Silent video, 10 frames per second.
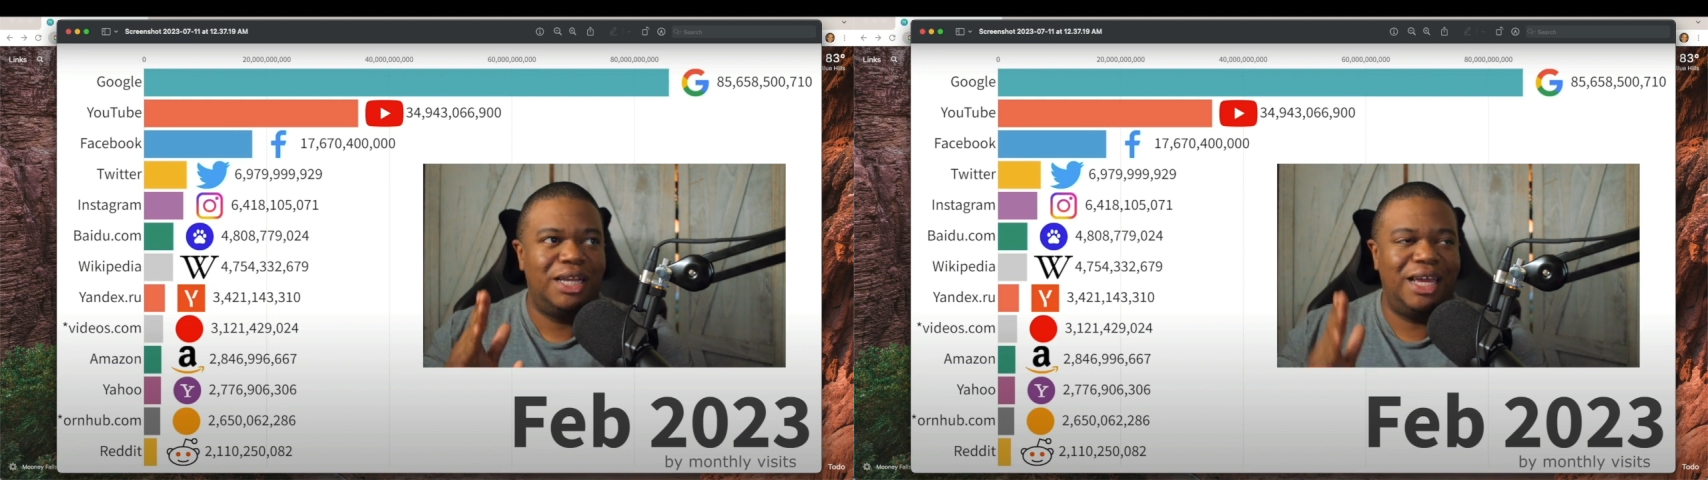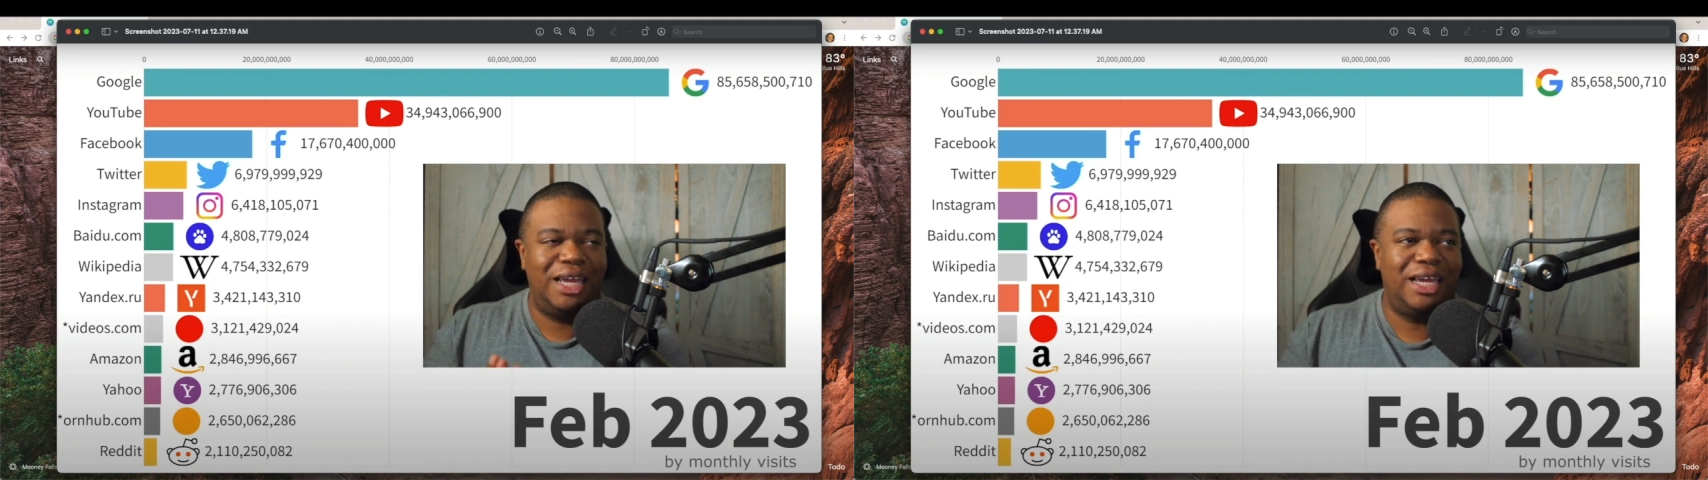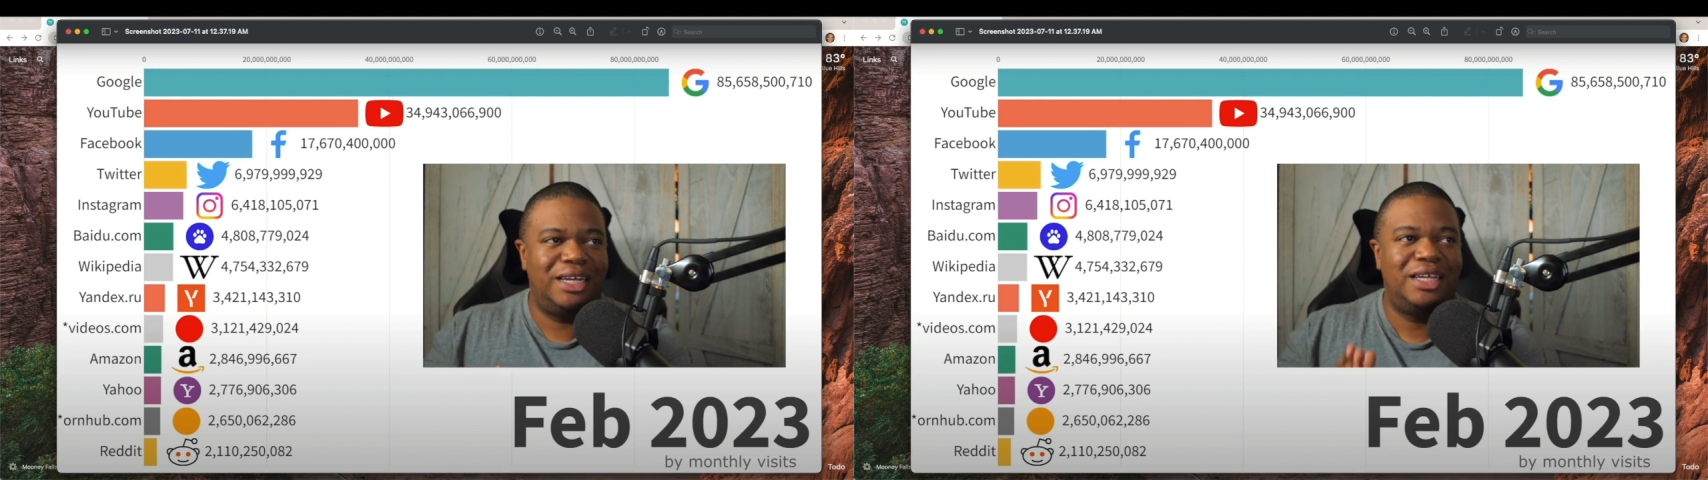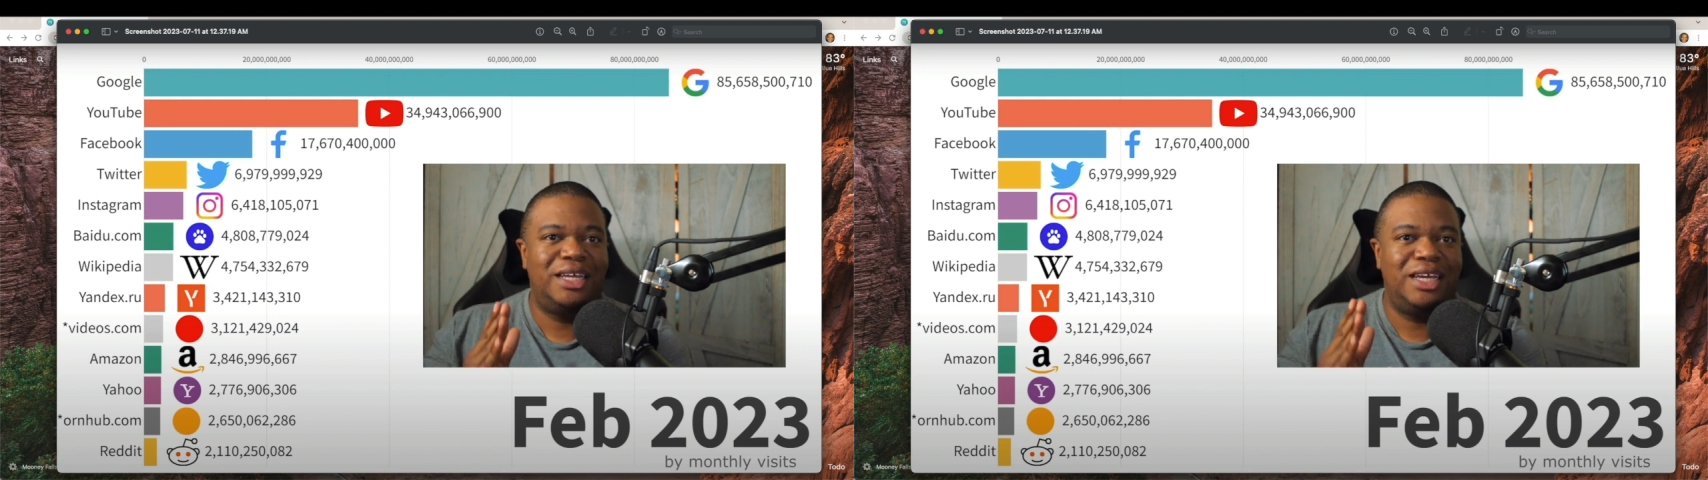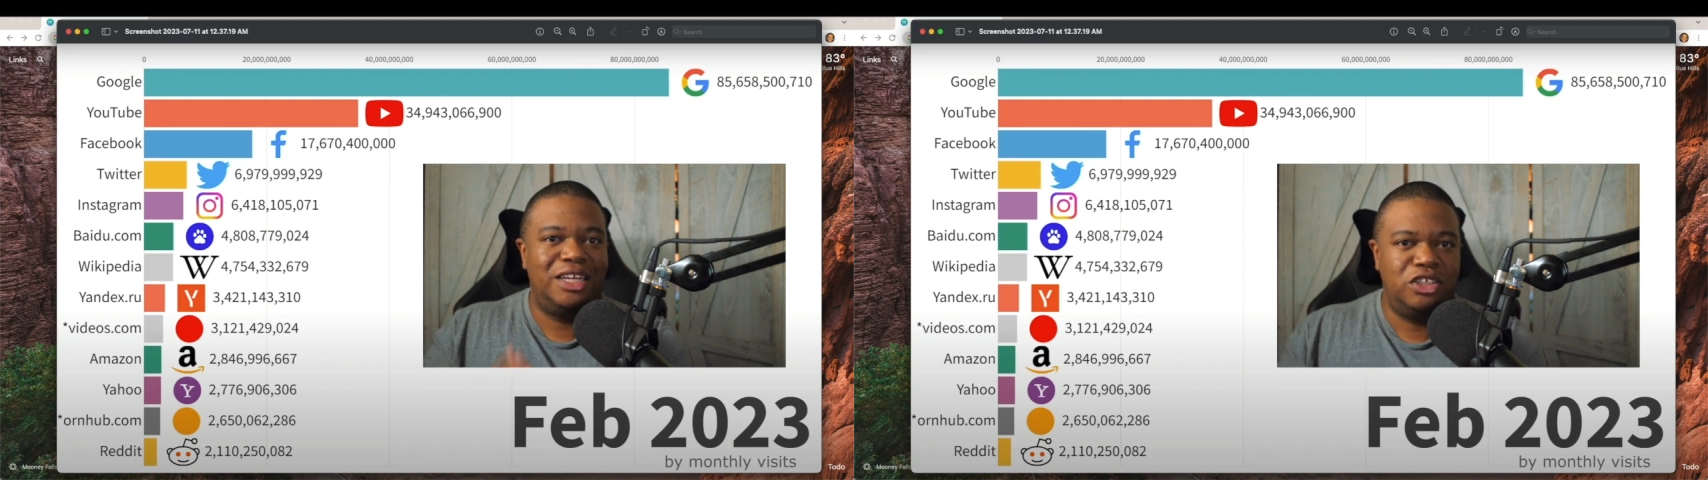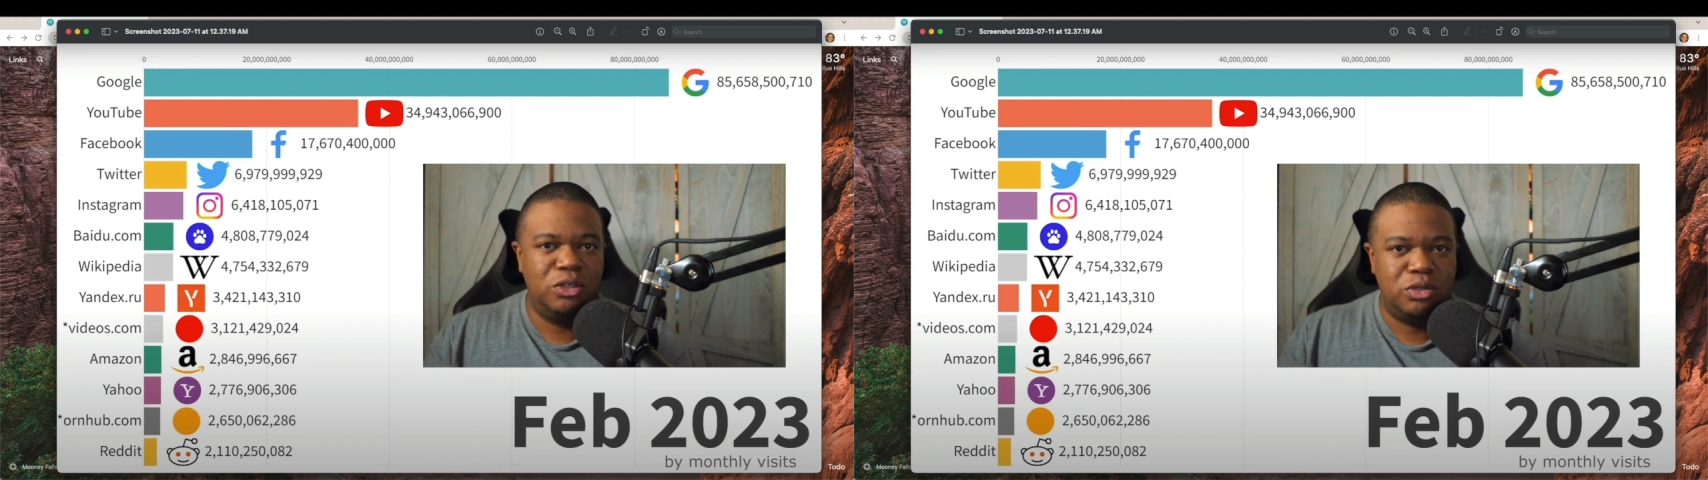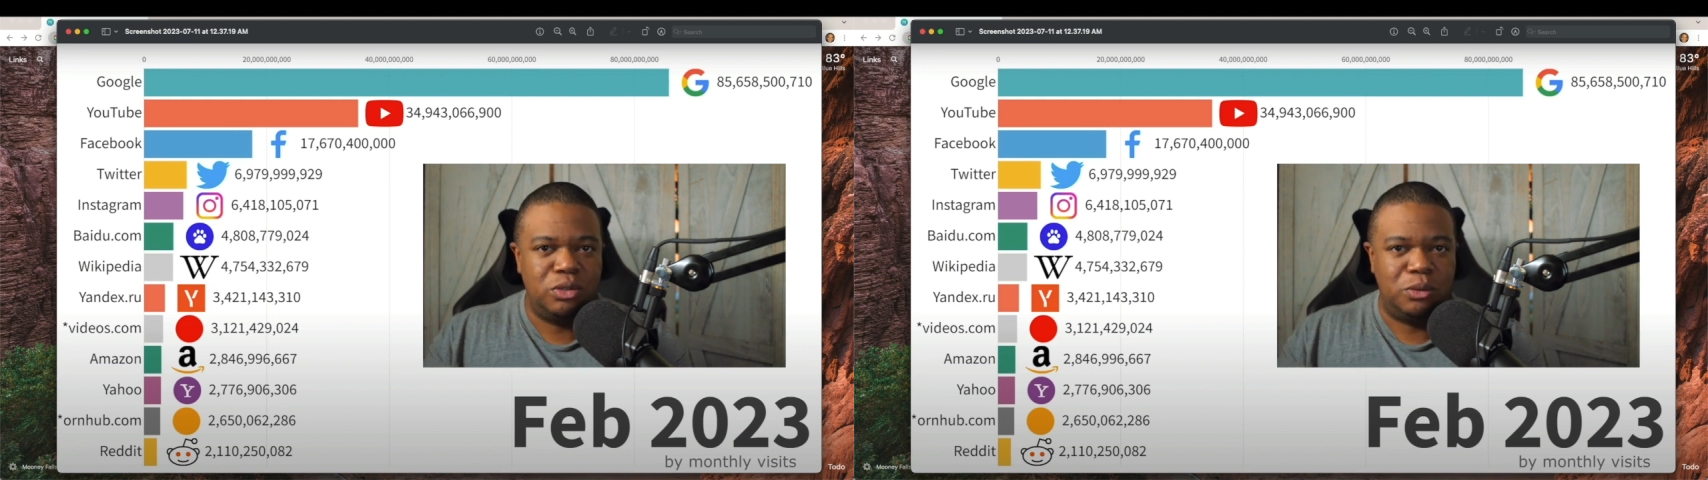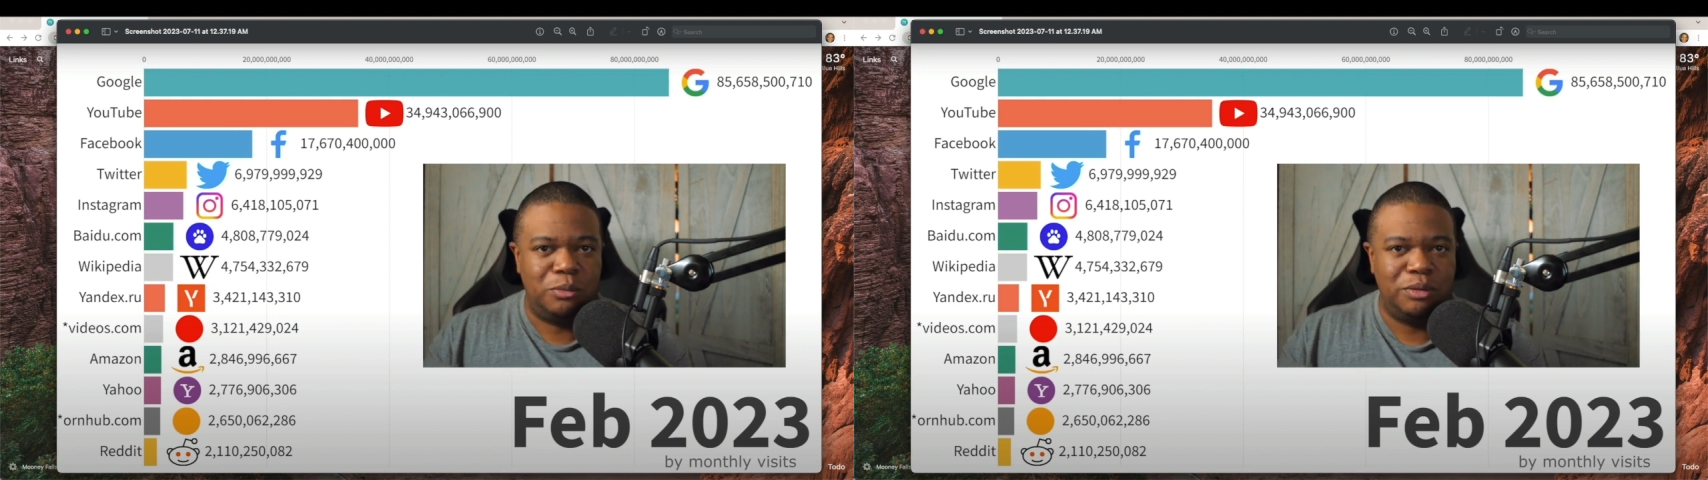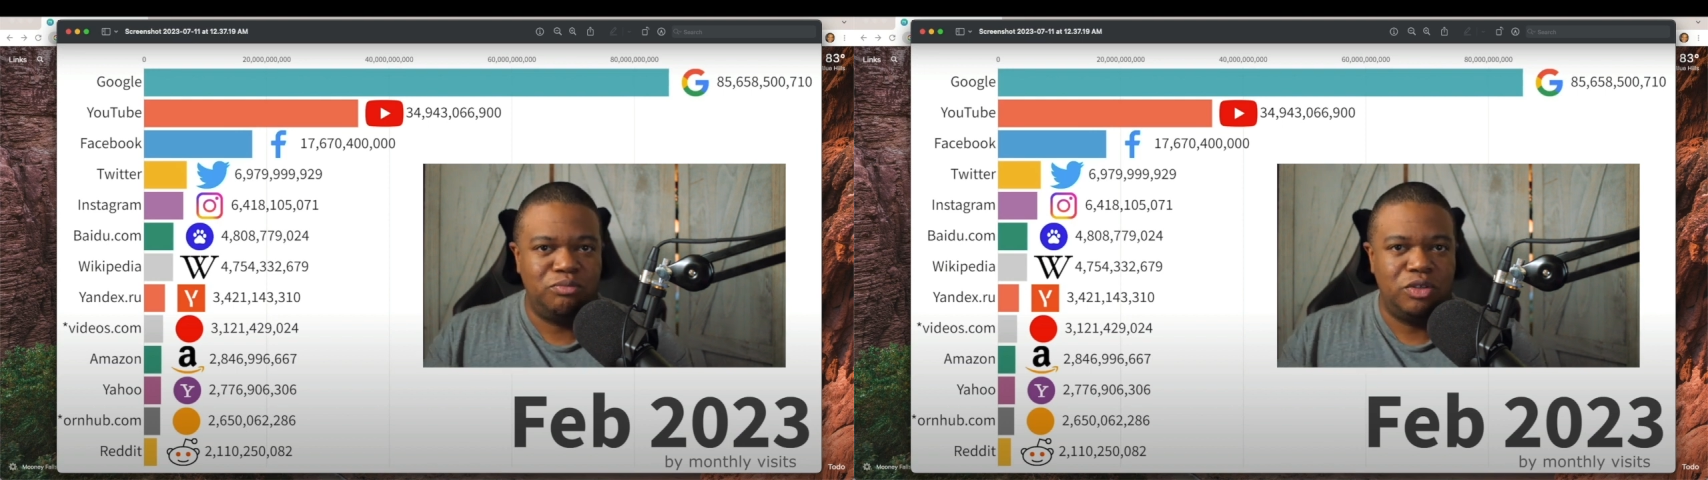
and in YouTube.